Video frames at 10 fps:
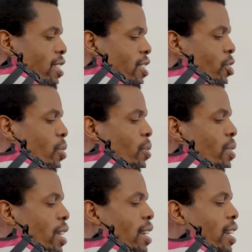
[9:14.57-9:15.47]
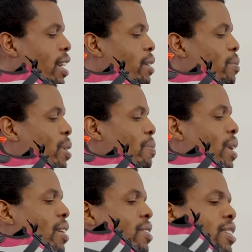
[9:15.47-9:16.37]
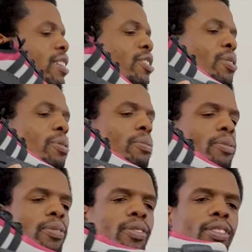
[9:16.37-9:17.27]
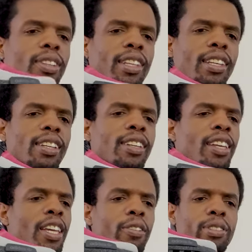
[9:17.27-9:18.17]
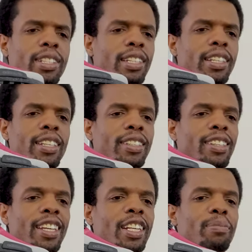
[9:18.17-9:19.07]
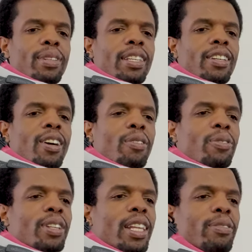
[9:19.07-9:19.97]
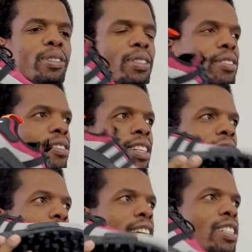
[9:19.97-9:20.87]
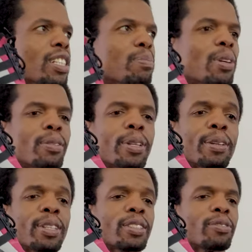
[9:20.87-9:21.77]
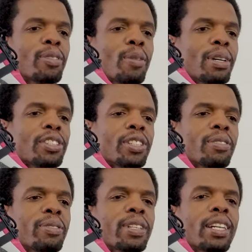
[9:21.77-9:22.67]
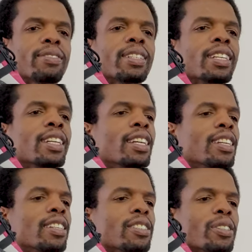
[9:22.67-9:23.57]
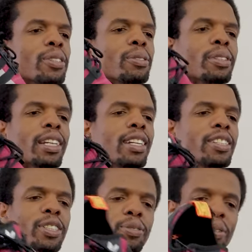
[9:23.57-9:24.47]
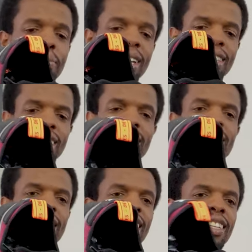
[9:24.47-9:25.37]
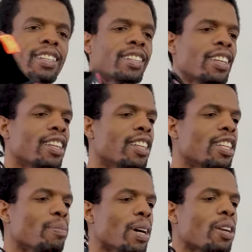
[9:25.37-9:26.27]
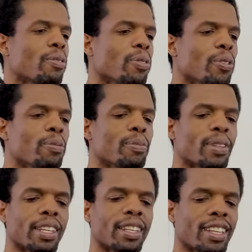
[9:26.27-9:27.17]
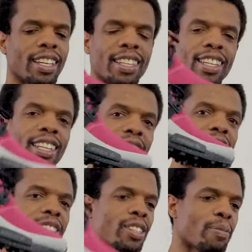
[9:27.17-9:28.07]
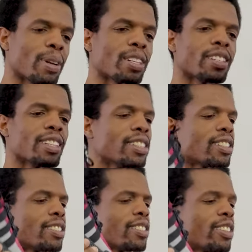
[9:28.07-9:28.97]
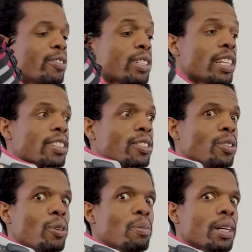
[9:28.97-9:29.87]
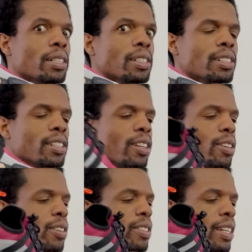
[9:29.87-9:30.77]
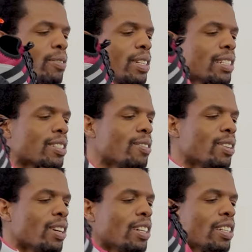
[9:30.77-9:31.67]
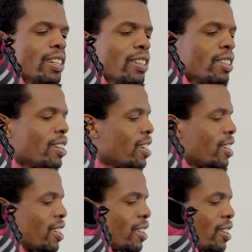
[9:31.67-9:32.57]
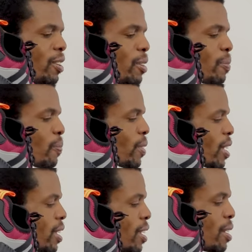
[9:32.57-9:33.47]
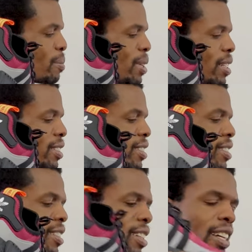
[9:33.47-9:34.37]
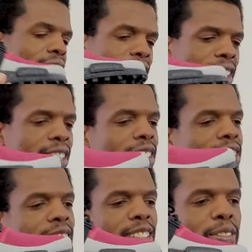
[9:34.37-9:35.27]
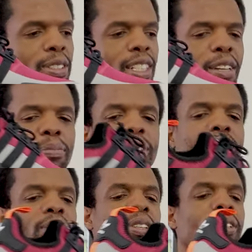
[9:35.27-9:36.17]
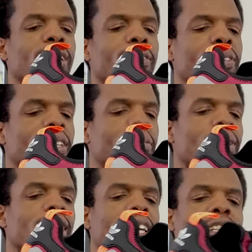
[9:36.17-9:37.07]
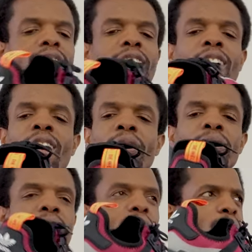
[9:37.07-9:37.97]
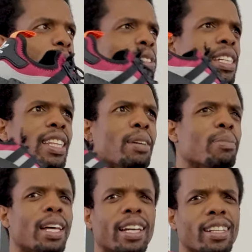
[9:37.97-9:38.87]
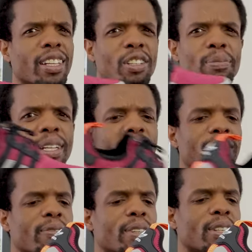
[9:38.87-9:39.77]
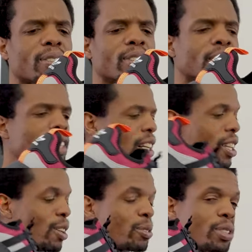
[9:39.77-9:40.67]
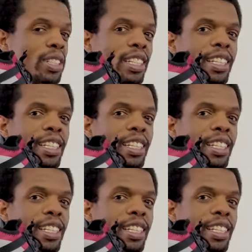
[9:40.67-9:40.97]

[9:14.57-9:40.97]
the shoe that I had compared these to. It was the N M D R one that was highest up on the on my shelf or whatever. So yeah, I just went by these, and the amount of room and these compared to these, it was like so much, you know. I was like, what is going on here, you know? But I get it, it's a different type of material. I feel like my last R ones, which was like that black and yellow pair, felt closer to